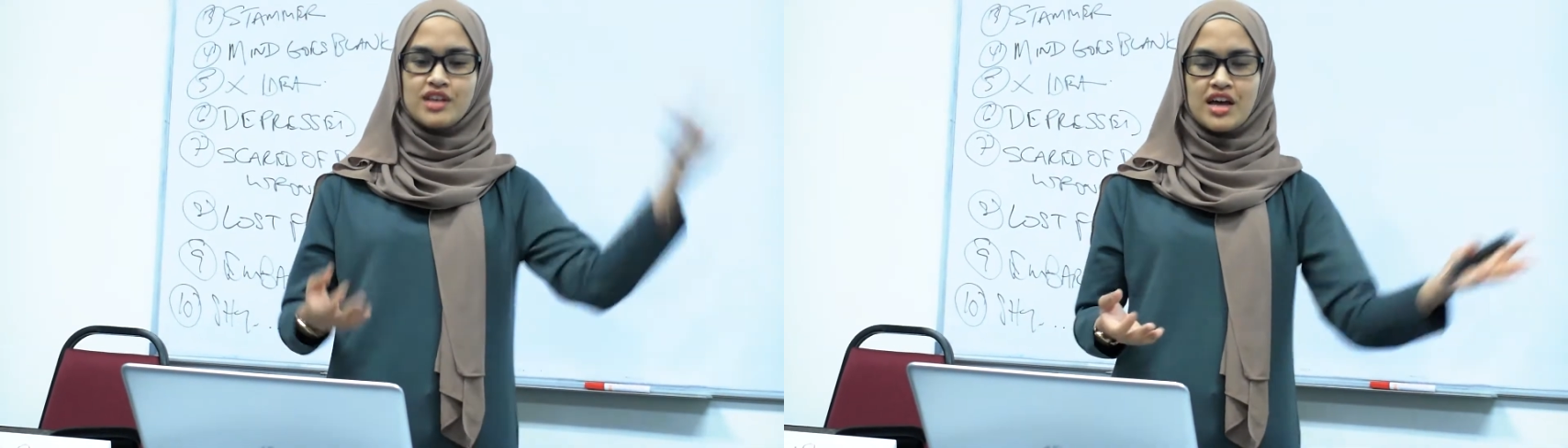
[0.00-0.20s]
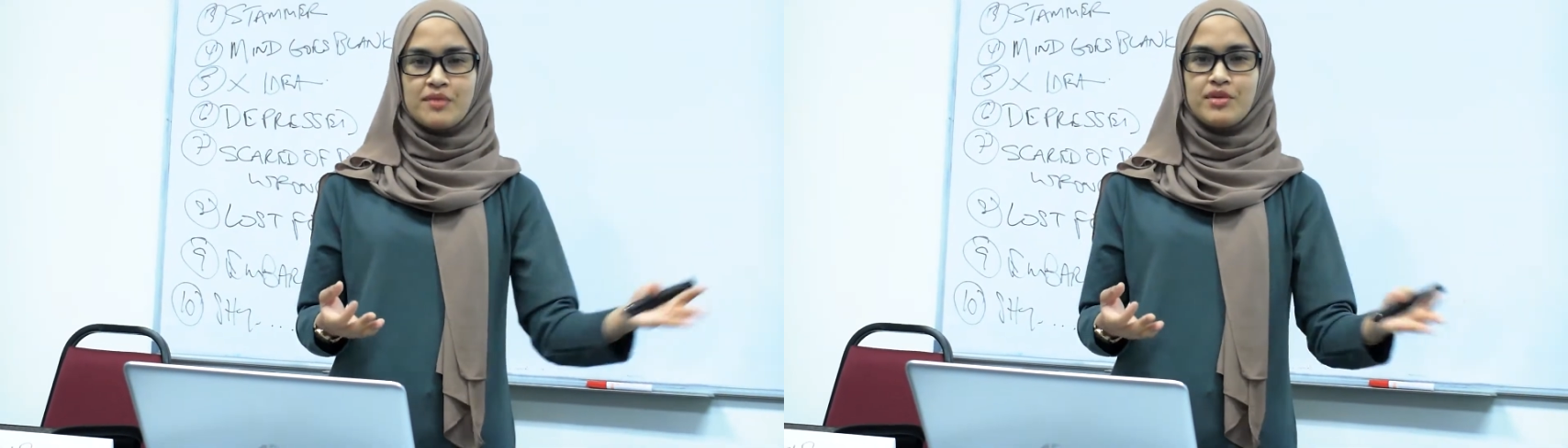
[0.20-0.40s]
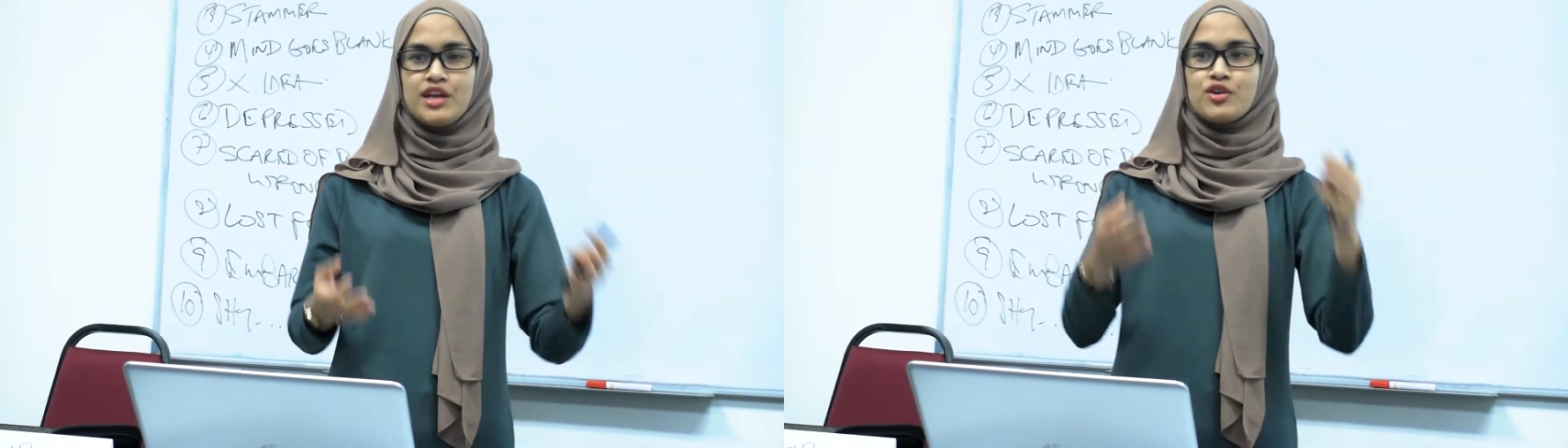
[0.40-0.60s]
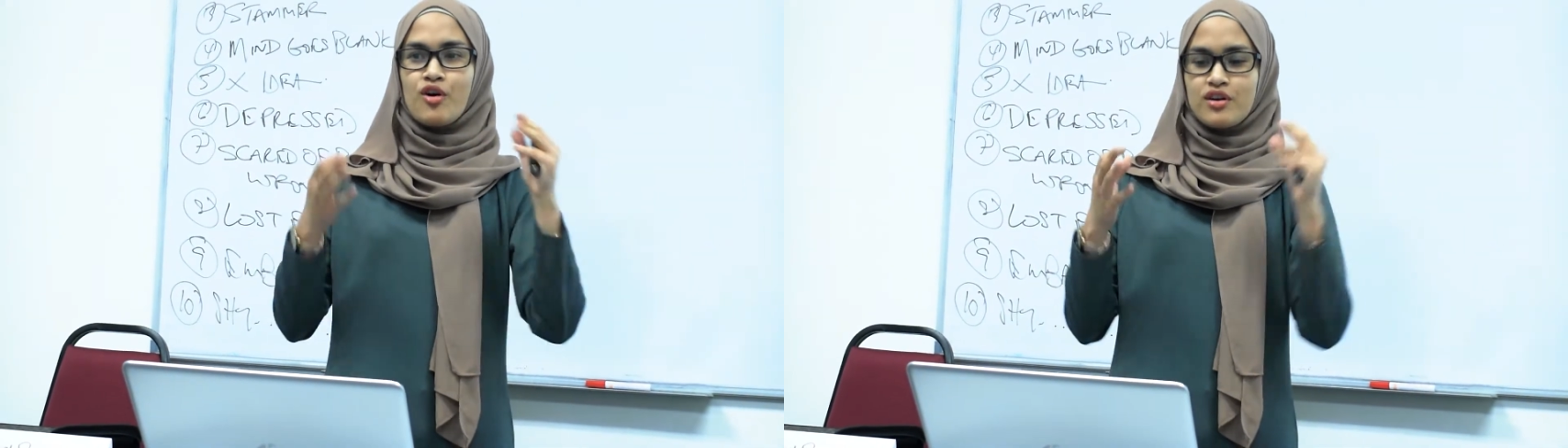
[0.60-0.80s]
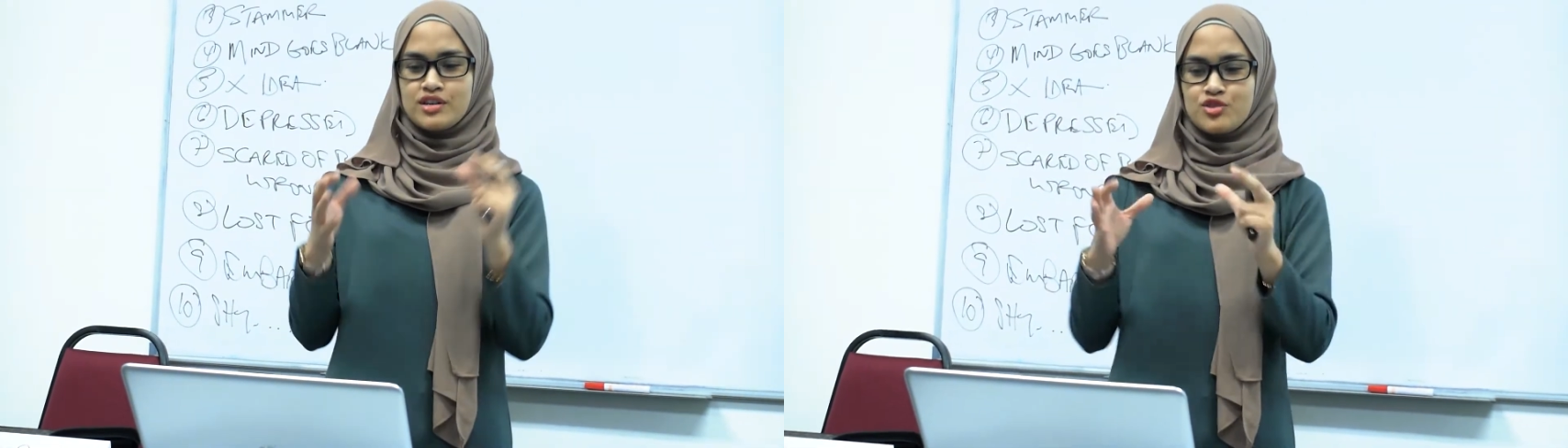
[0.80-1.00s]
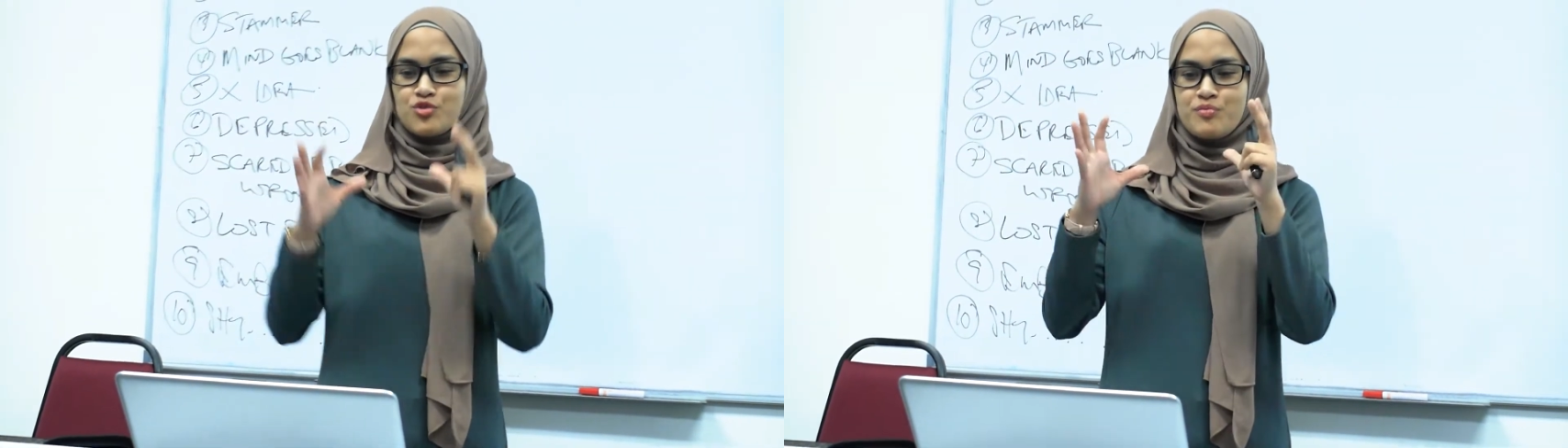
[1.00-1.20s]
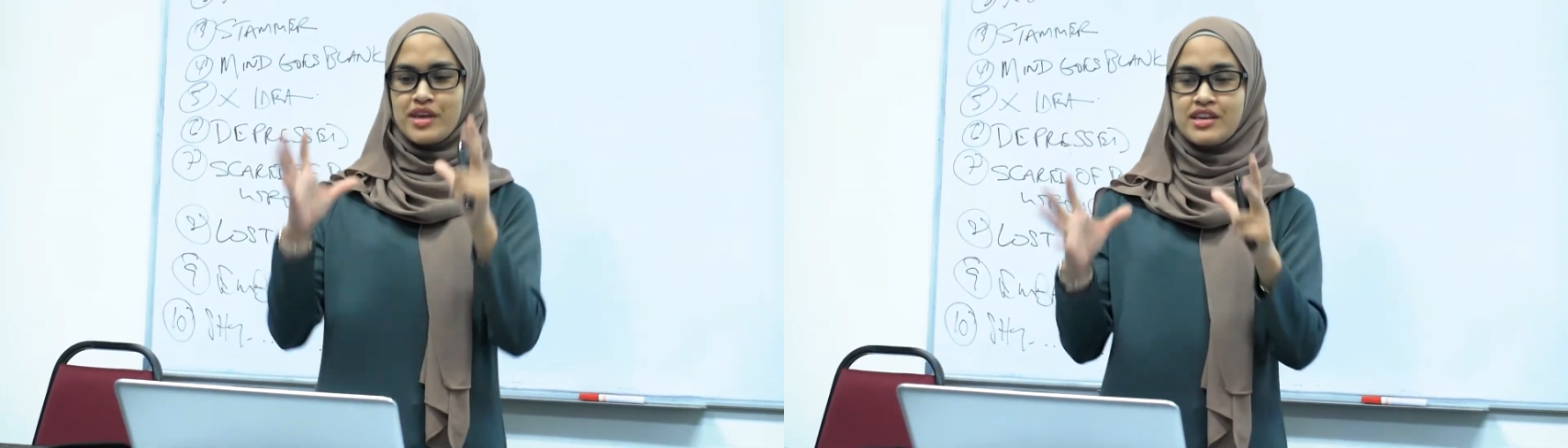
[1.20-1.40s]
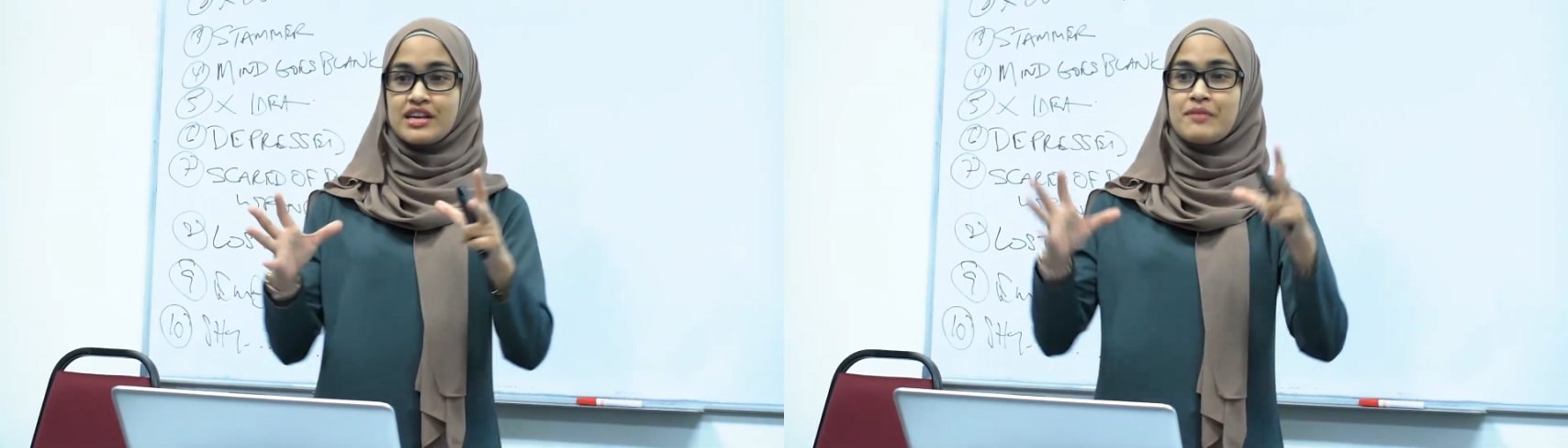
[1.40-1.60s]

time in order to make it